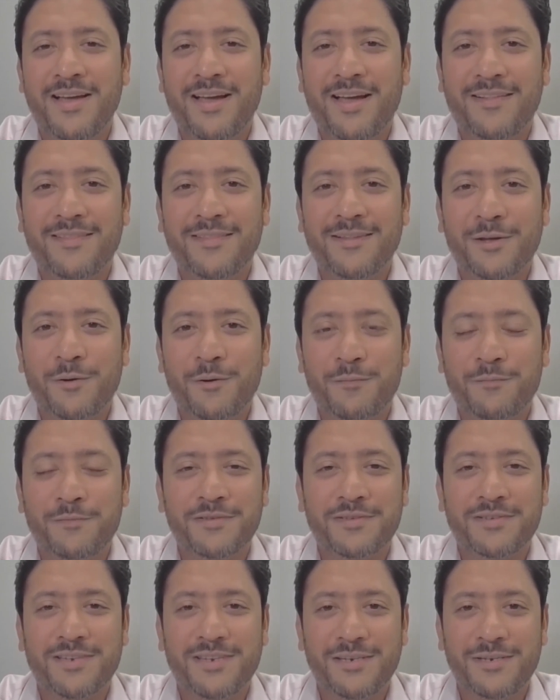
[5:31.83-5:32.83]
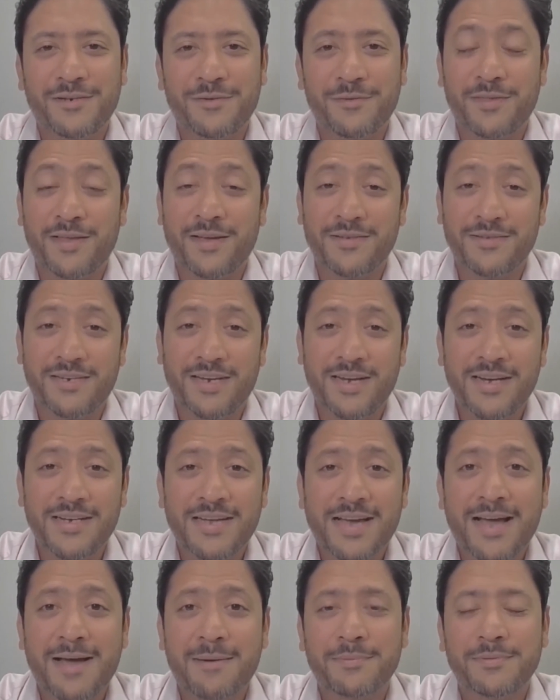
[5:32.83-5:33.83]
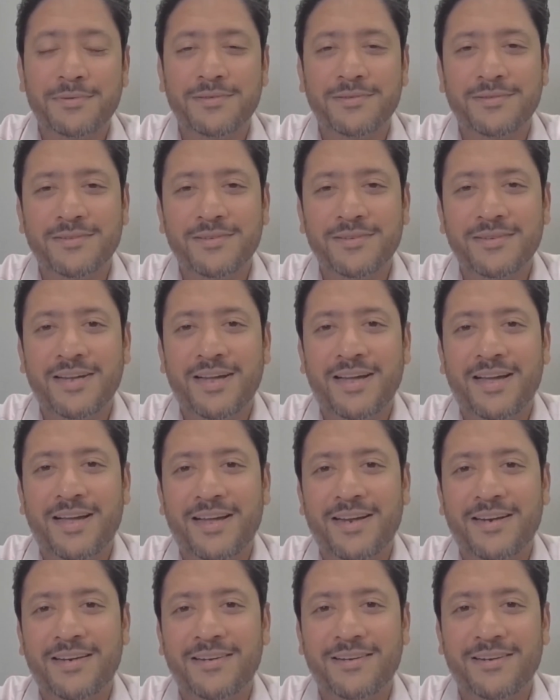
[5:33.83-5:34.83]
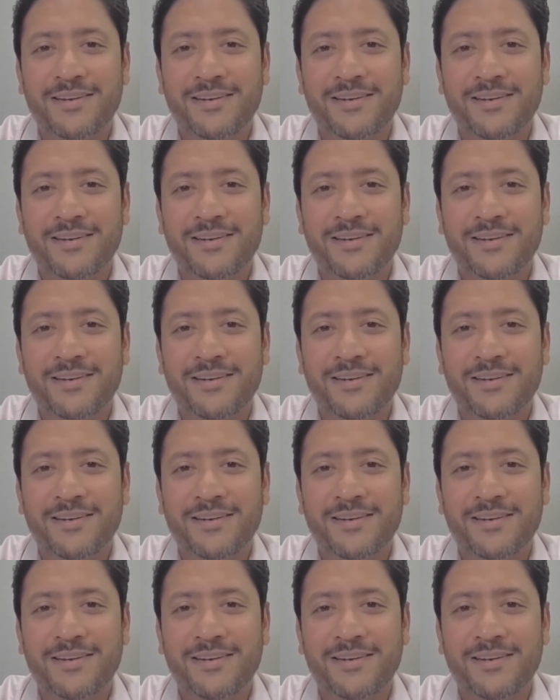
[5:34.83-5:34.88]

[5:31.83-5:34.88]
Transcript: And then obviously 2008 happened and,